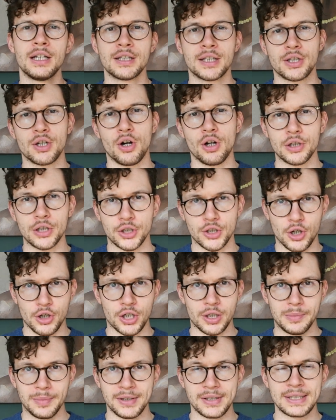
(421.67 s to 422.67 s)
that all your
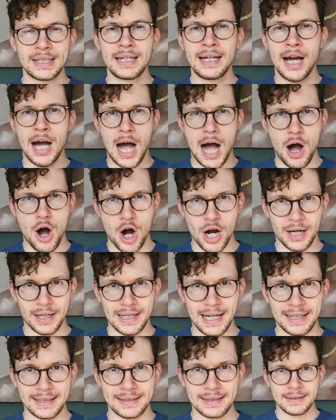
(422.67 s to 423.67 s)
documents are
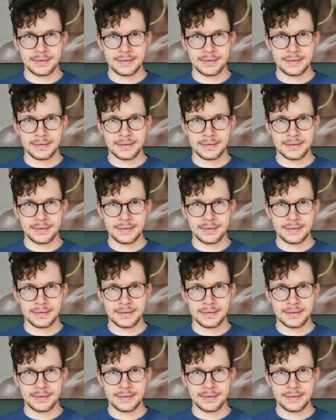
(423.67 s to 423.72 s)
organized.